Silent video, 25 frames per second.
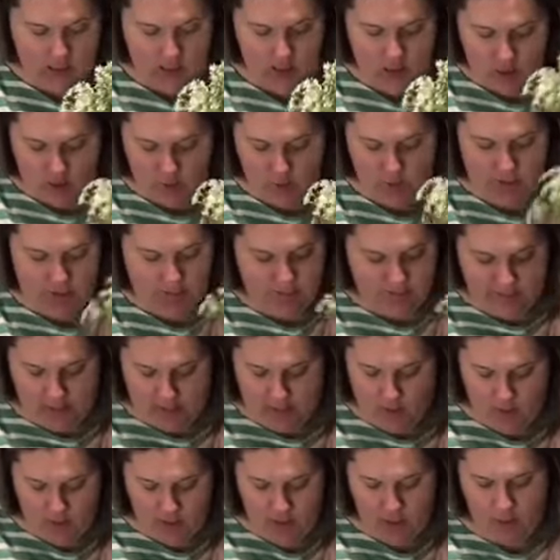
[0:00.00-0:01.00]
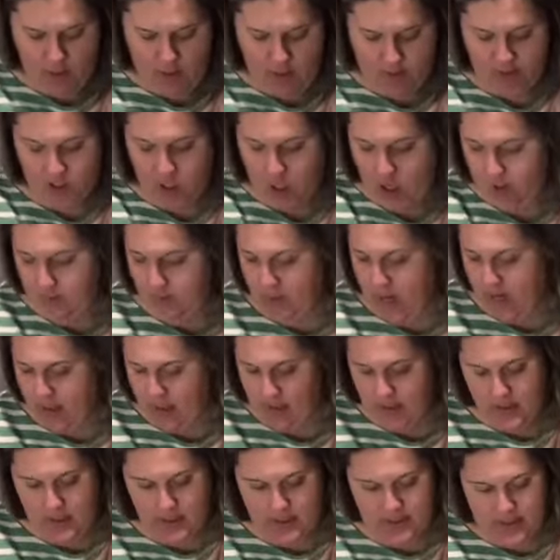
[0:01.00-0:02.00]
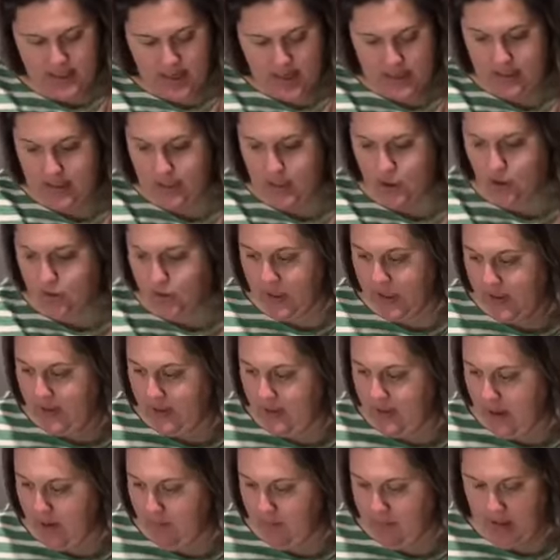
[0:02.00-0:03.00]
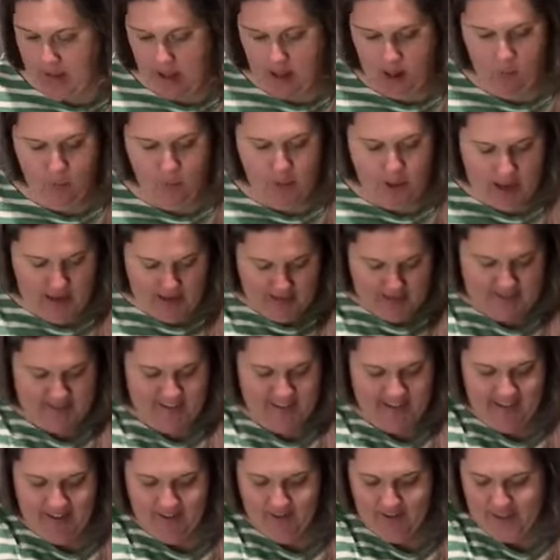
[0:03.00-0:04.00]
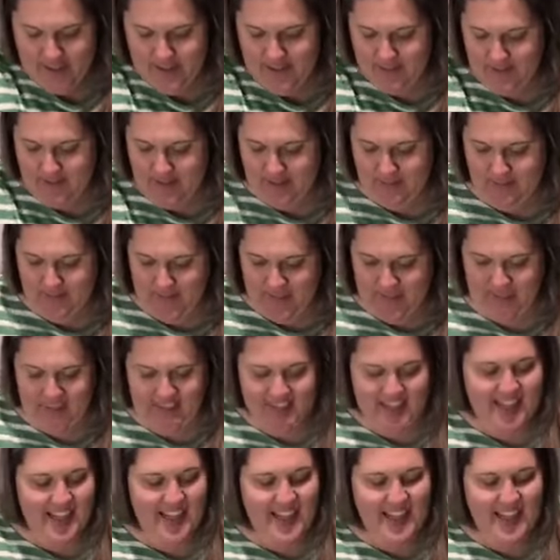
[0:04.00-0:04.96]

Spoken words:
tulips. I know what tulips are. I'm not exactly a green thumb gal, but I know what a tulip is,